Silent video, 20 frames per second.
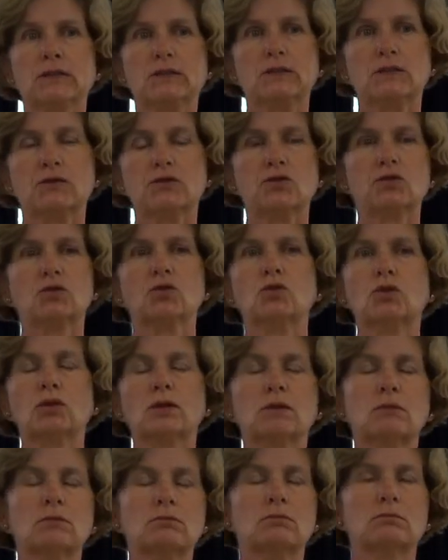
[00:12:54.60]

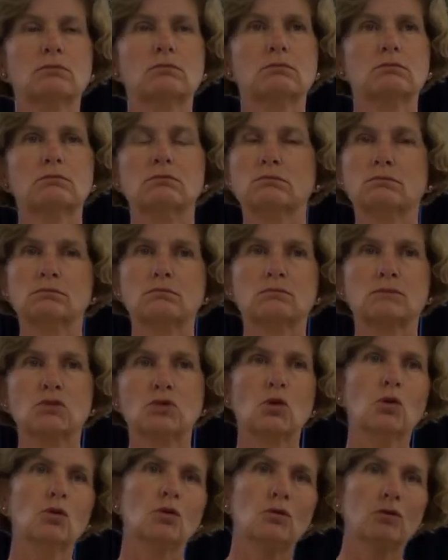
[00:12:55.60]
sorghum,
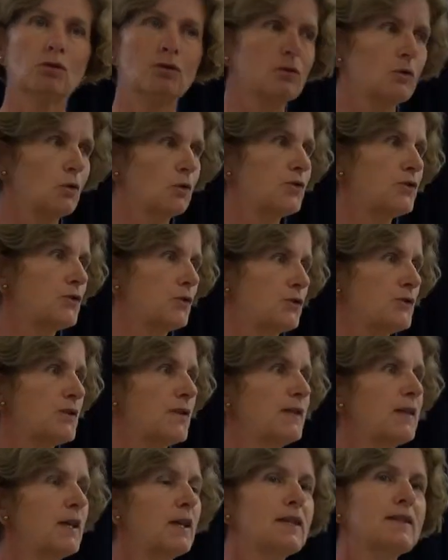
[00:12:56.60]
corn, all sorts
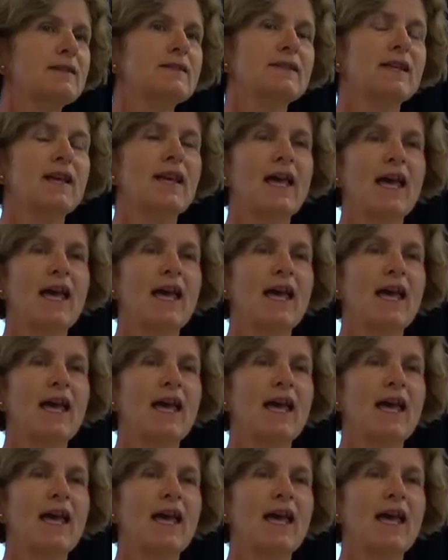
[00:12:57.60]
of things.